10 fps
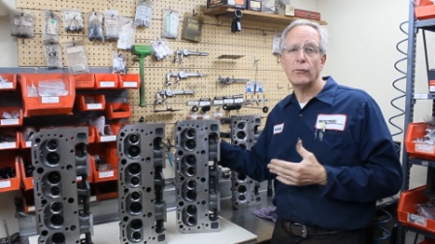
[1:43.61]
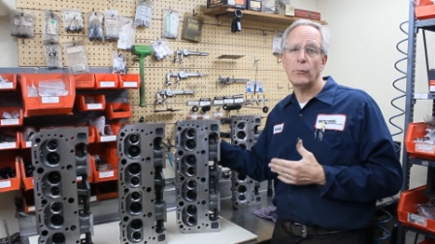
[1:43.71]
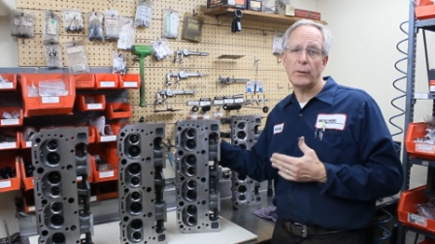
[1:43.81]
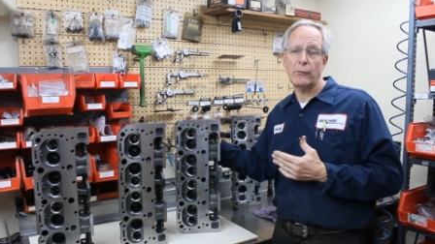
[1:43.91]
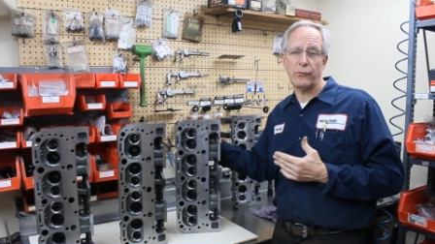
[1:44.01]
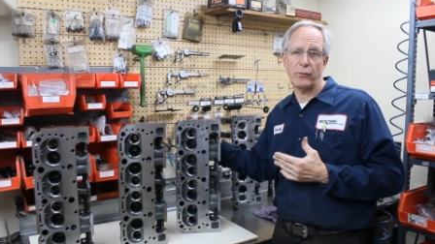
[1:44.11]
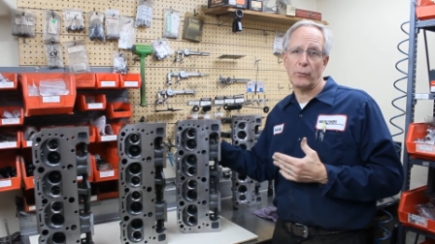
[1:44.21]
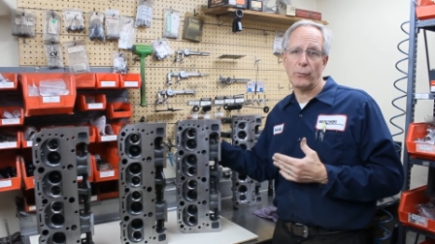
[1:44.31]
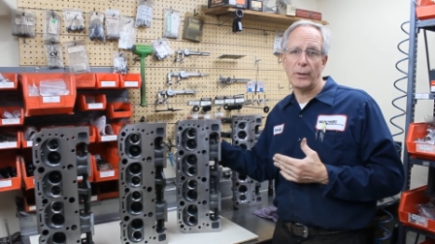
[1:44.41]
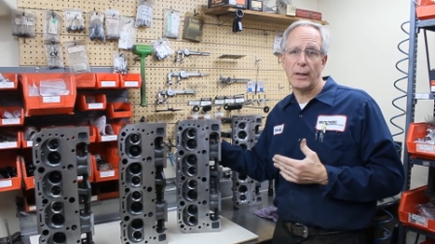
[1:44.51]
to these
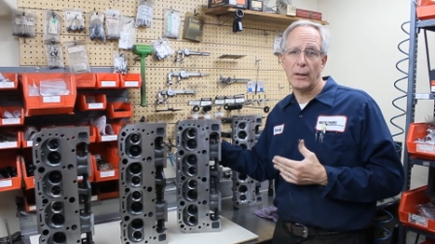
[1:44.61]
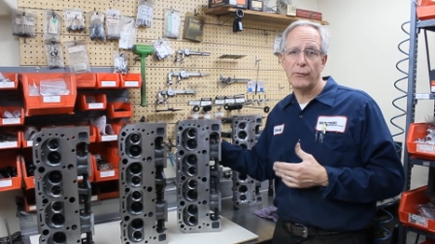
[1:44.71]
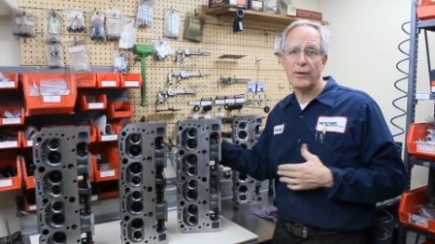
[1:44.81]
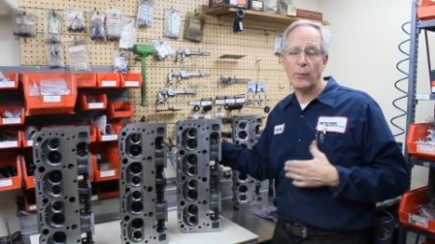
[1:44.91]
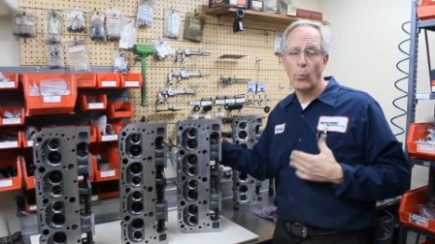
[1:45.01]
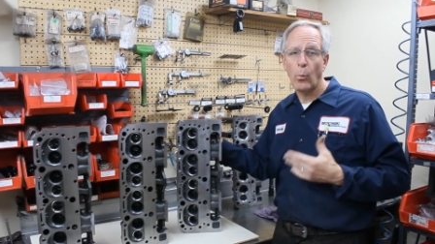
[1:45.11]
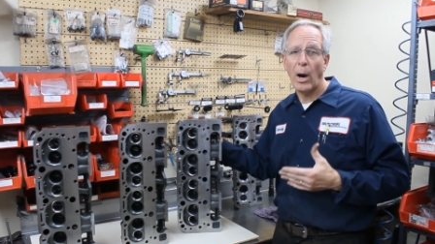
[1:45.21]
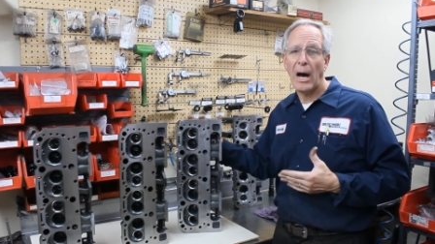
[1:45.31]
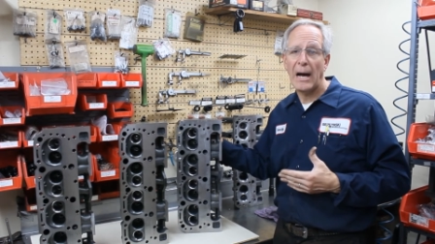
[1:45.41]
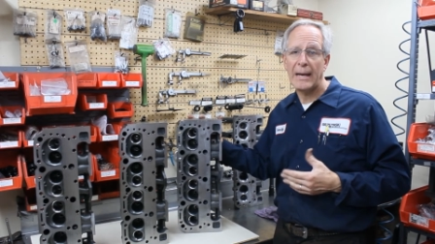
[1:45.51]
cylinder heads and
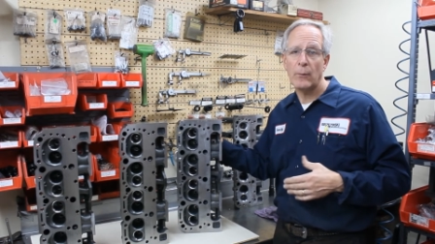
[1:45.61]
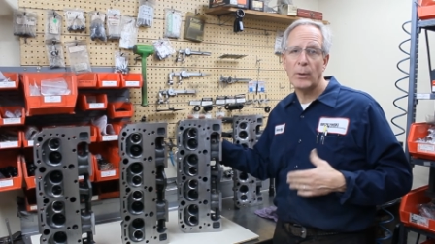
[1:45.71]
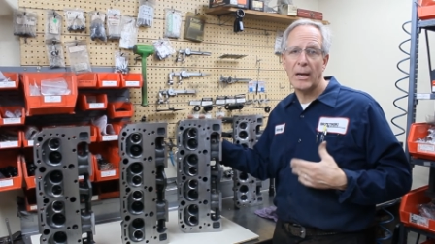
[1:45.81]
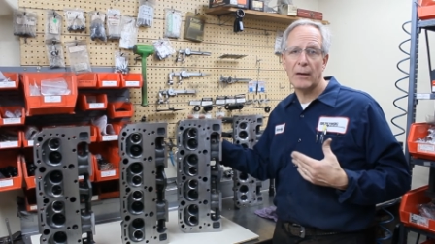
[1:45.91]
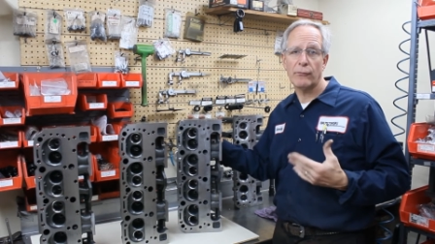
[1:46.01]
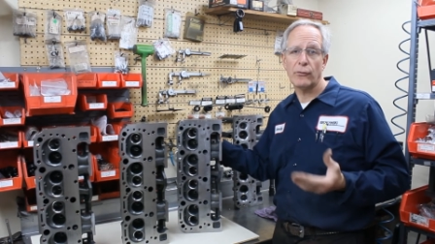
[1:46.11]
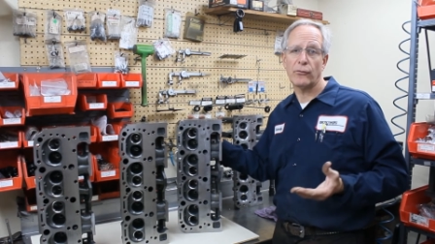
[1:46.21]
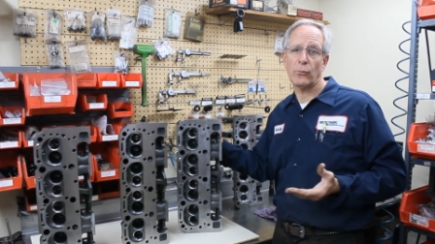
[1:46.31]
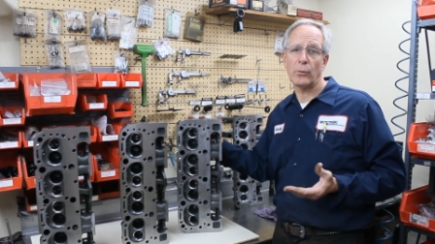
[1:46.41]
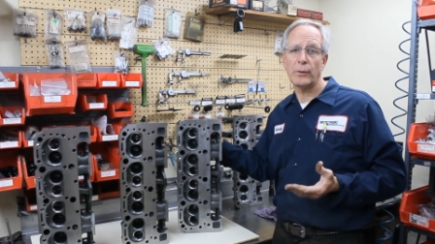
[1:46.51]
why we have to
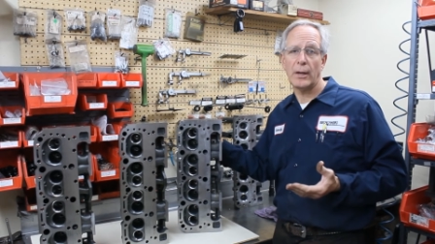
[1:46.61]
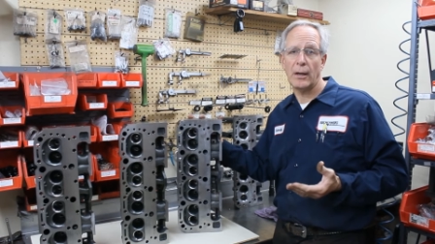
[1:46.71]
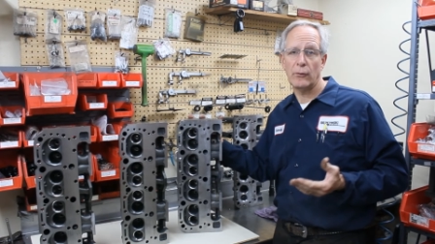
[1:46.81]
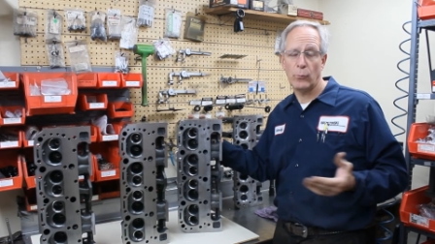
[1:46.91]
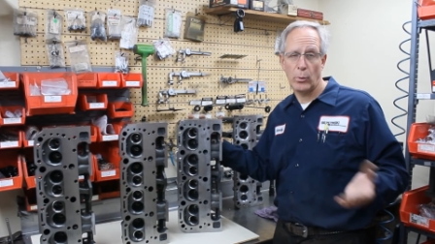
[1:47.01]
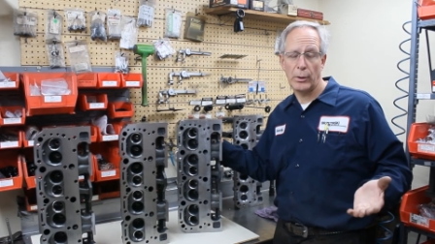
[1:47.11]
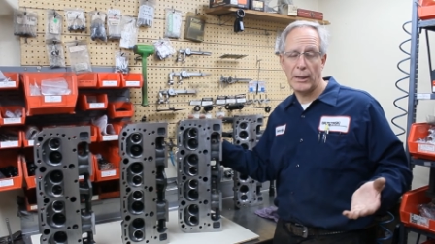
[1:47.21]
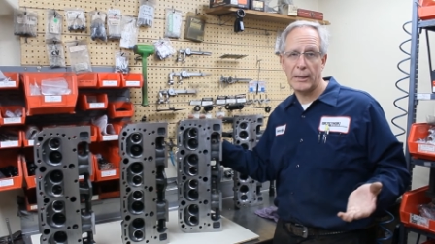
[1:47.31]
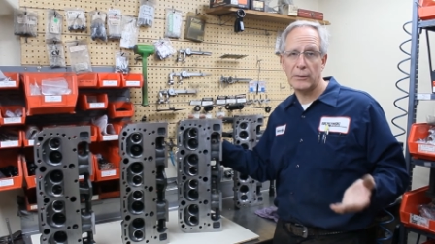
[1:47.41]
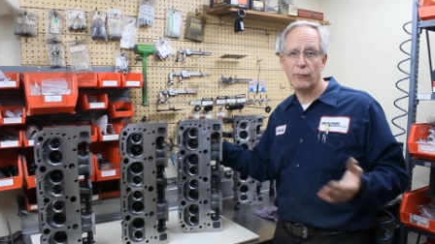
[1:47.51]
sort the heads
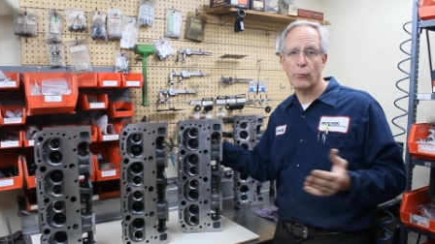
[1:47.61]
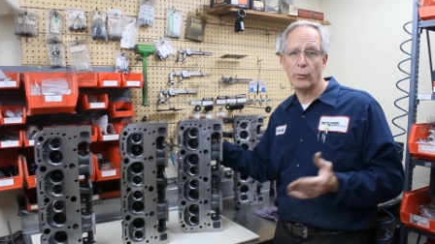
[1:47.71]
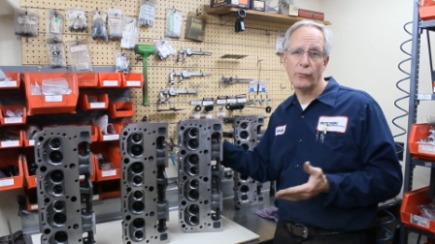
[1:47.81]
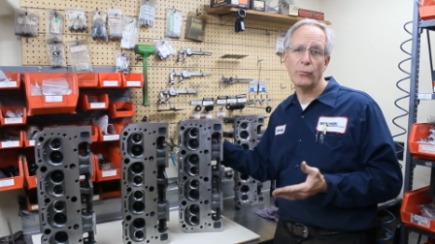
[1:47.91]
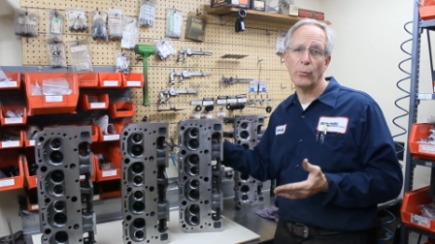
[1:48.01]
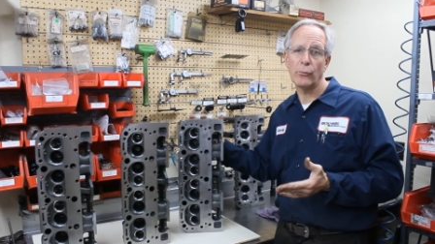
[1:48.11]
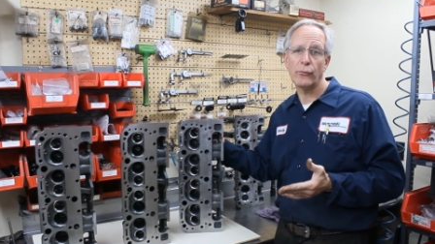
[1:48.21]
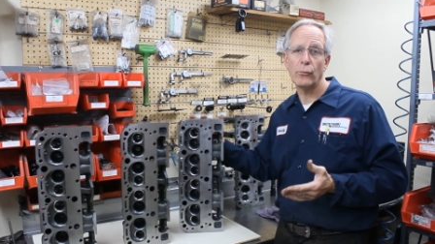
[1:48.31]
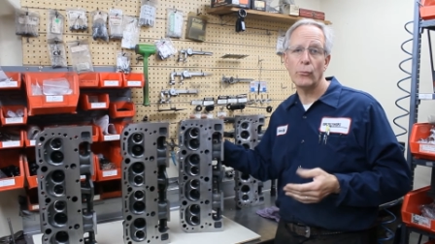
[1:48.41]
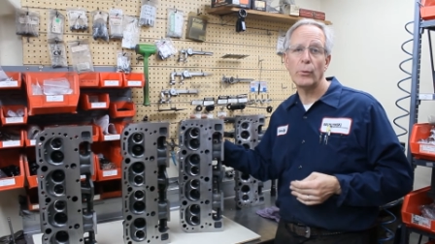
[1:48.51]
194,
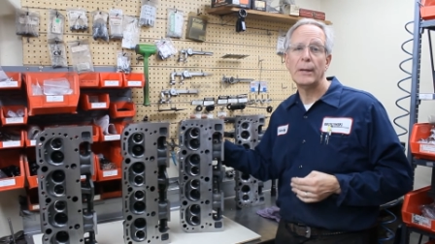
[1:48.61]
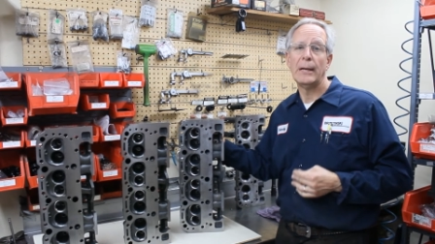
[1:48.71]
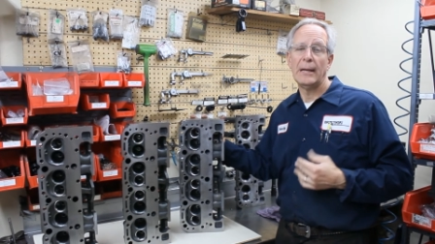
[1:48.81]
202.